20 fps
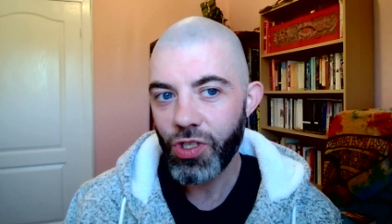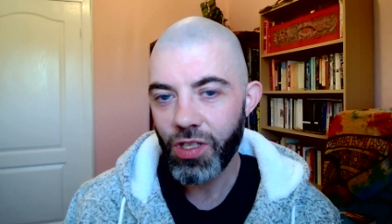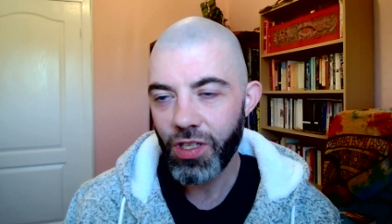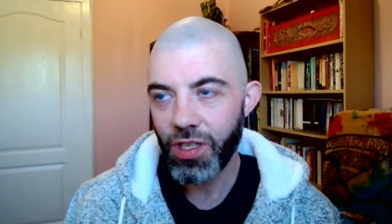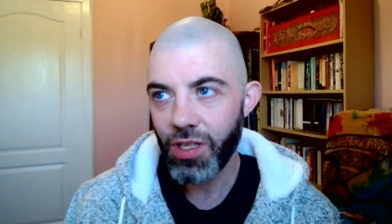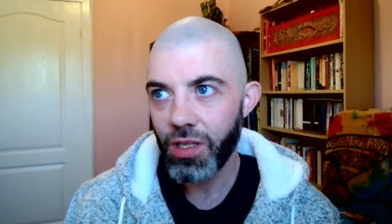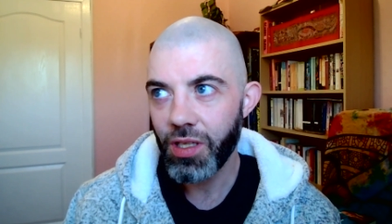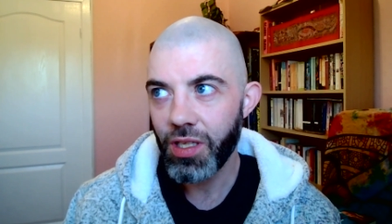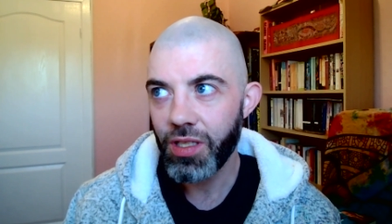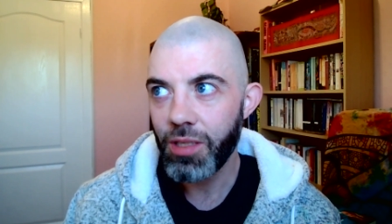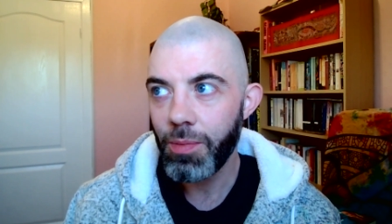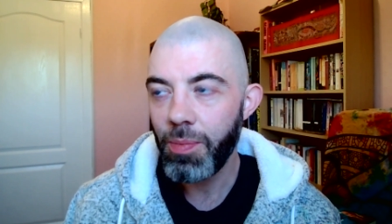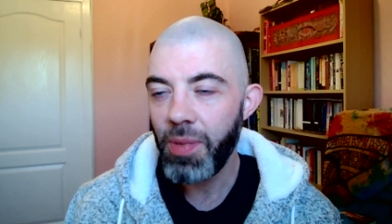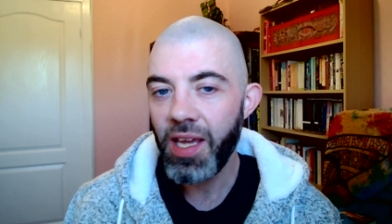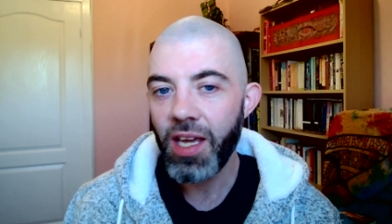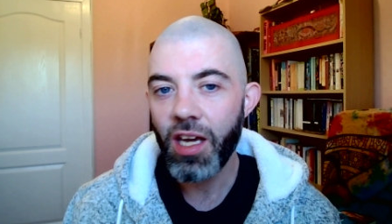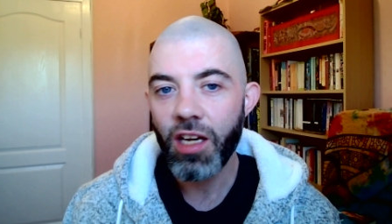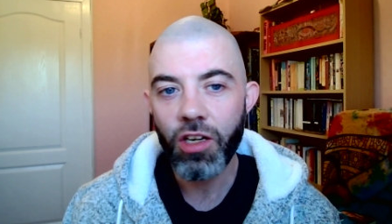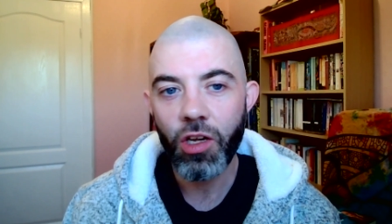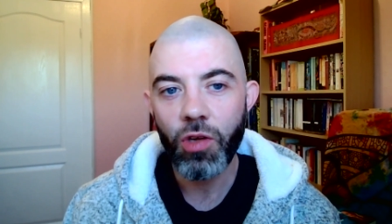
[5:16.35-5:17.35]
the
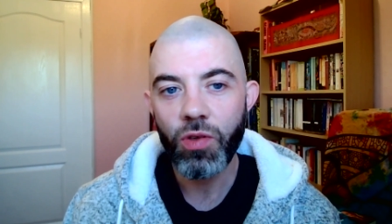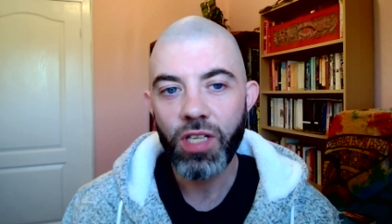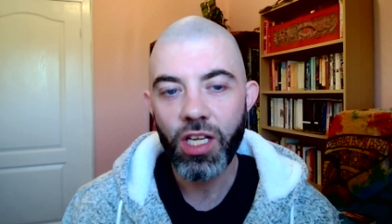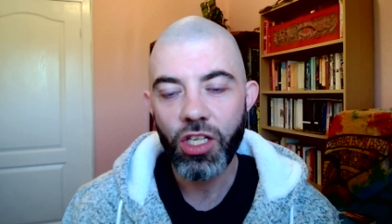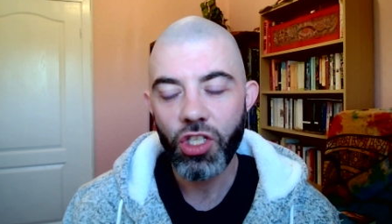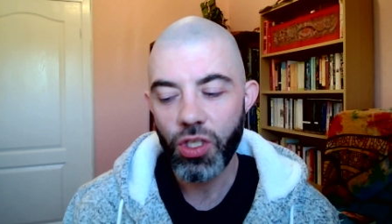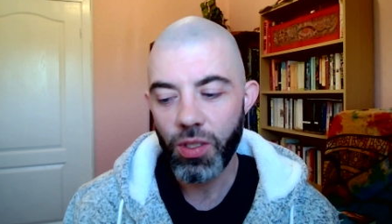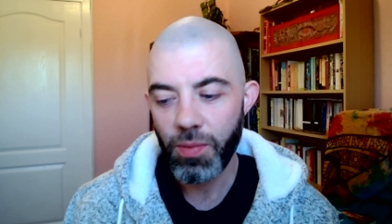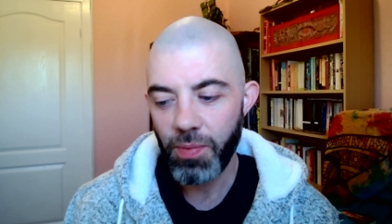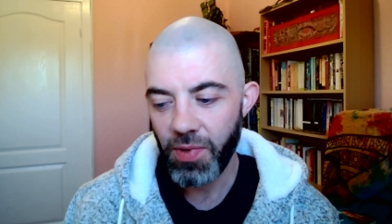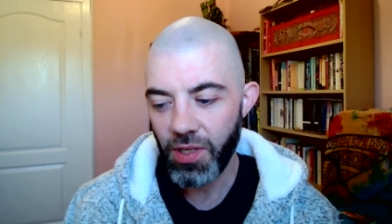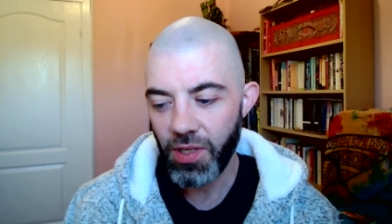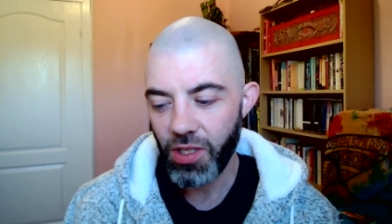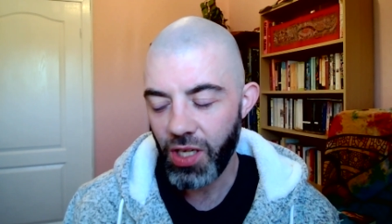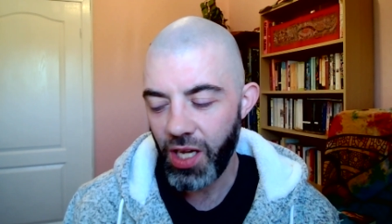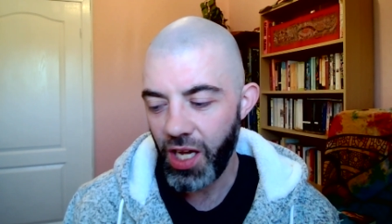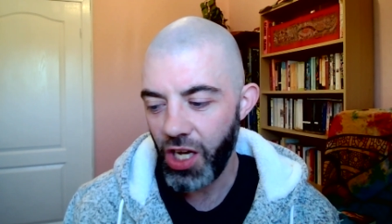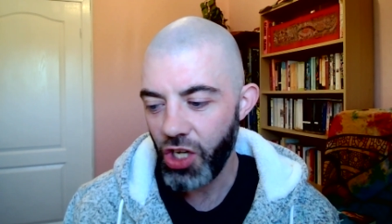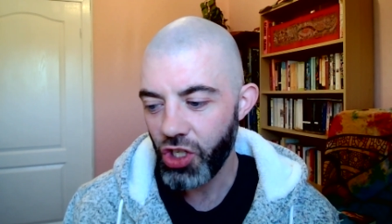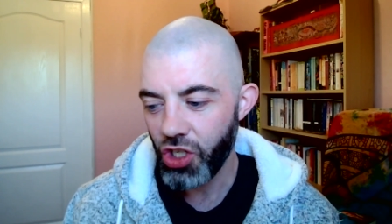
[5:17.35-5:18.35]
debate around
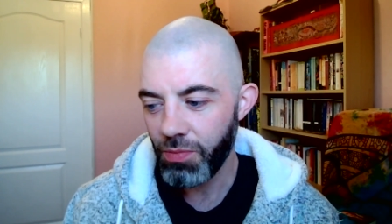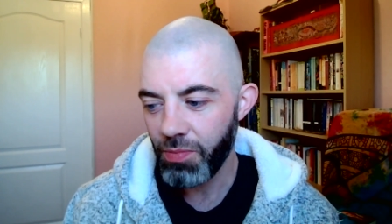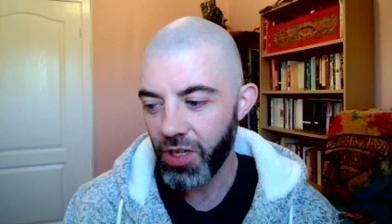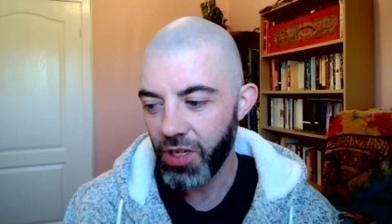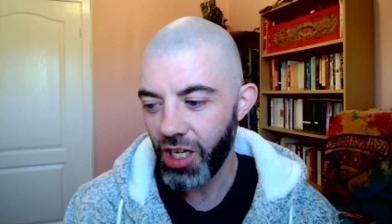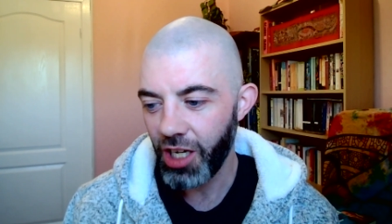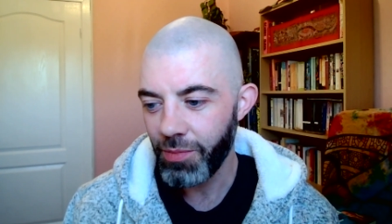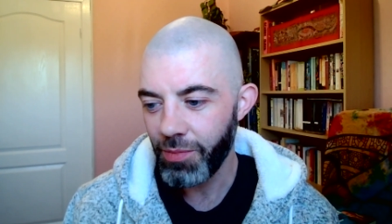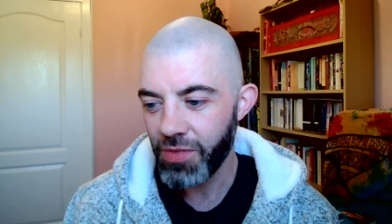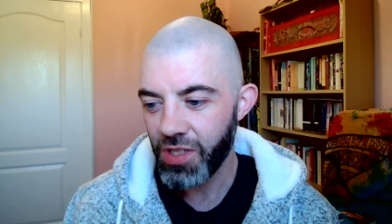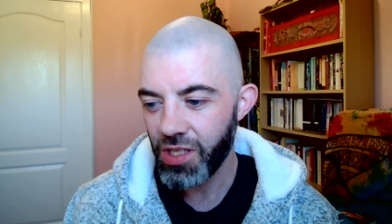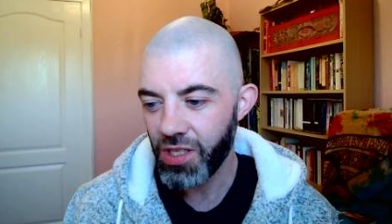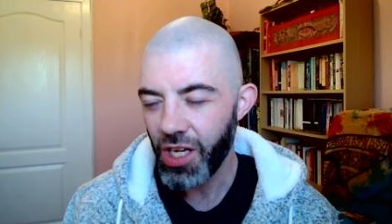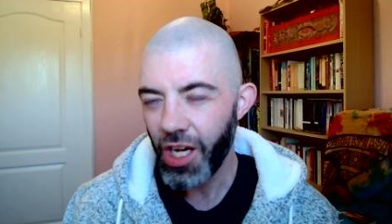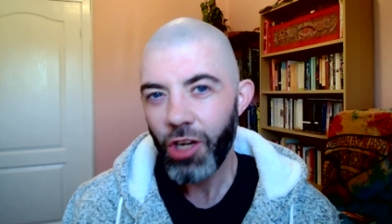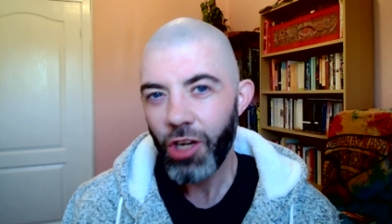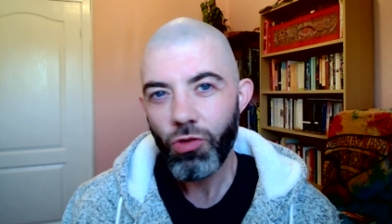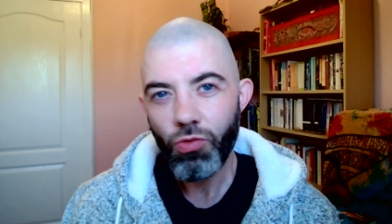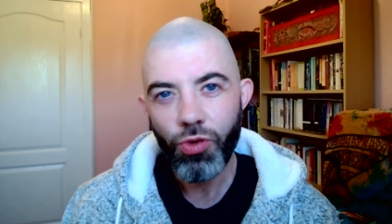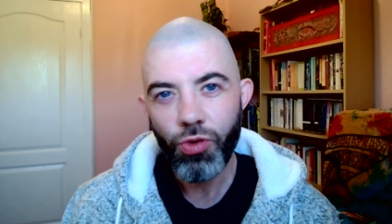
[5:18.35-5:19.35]
education becomes
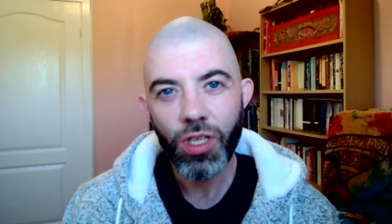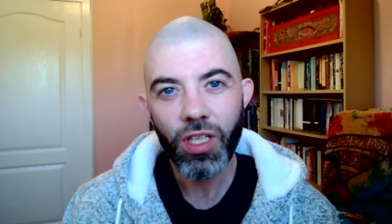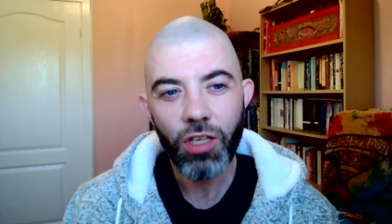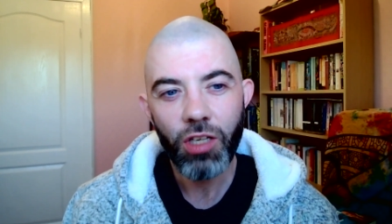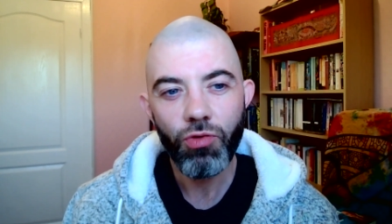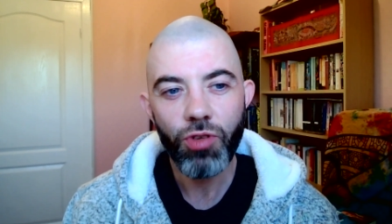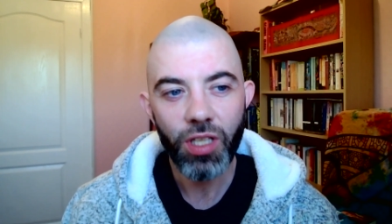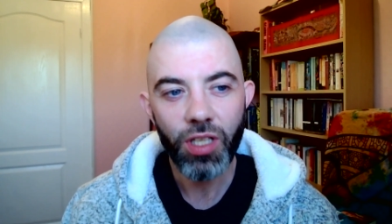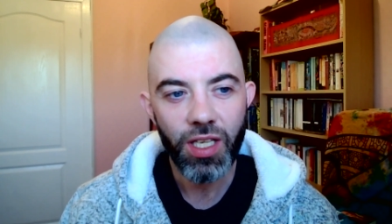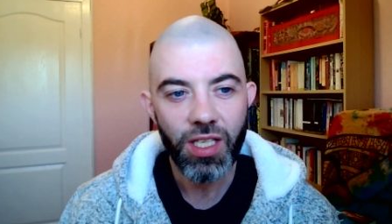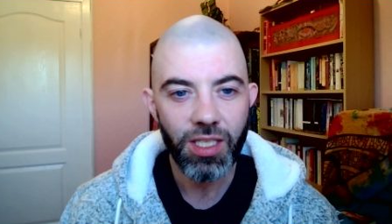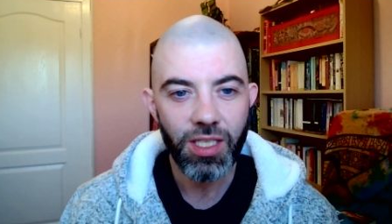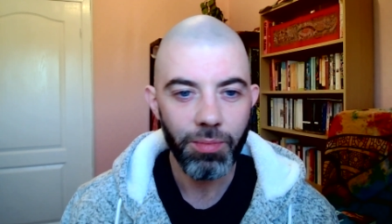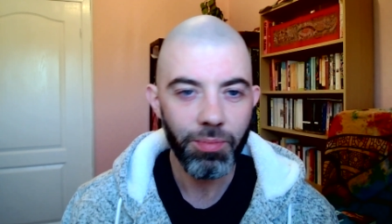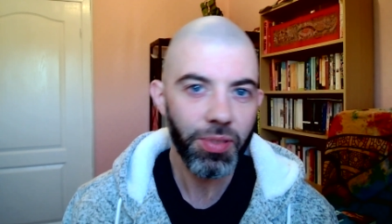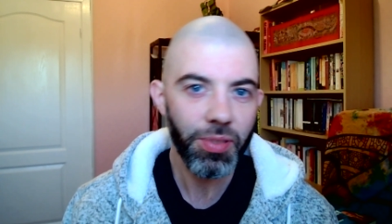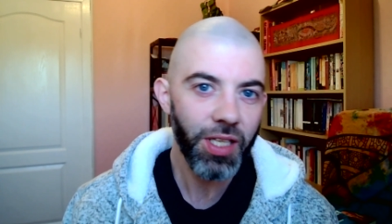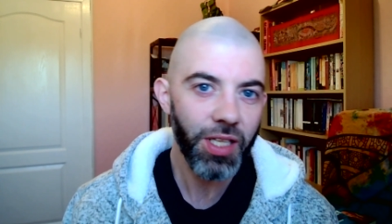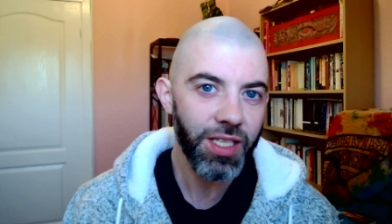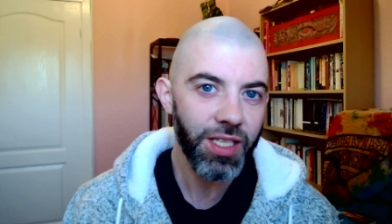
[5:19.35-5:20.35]
really, really
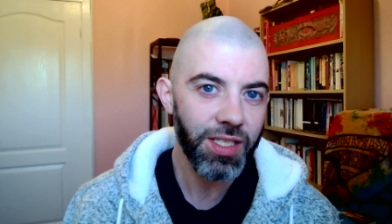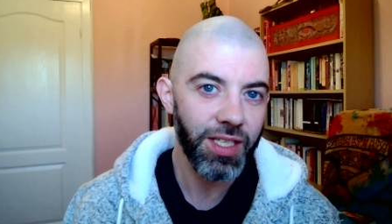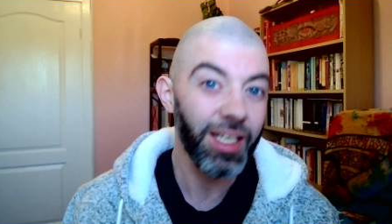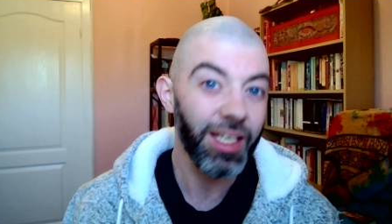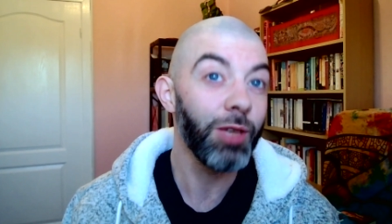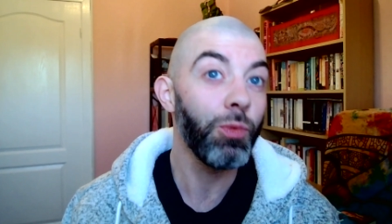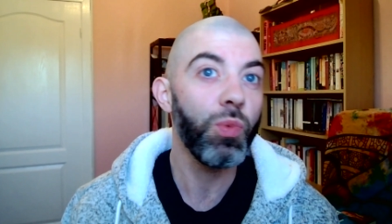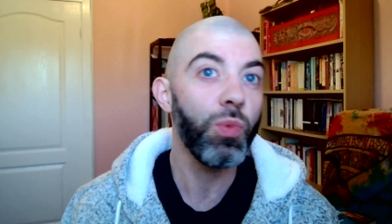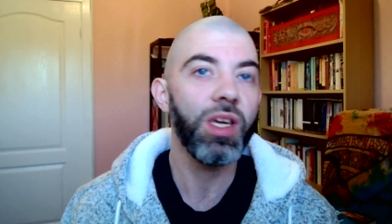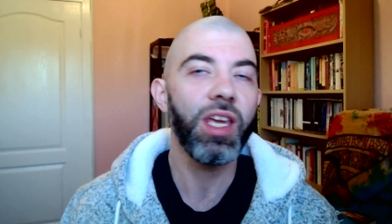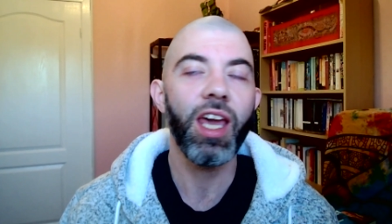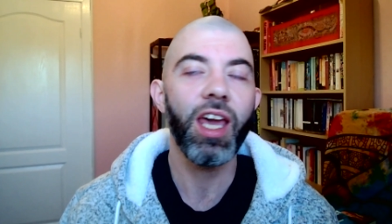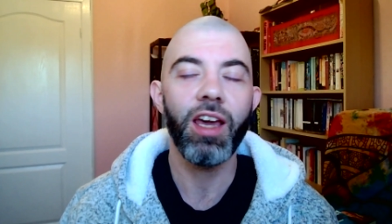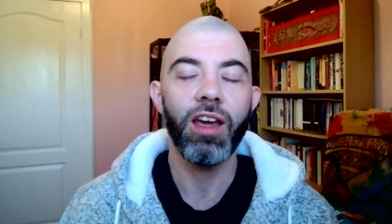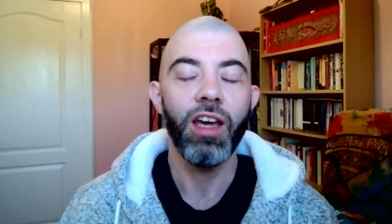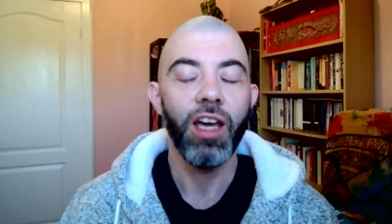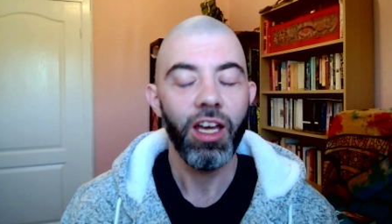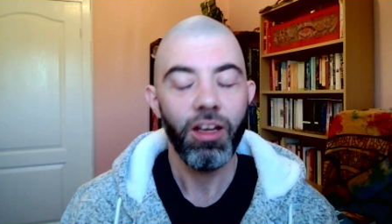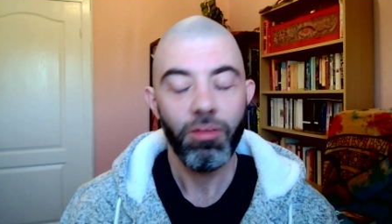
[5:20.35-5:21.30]
simplistic, and we get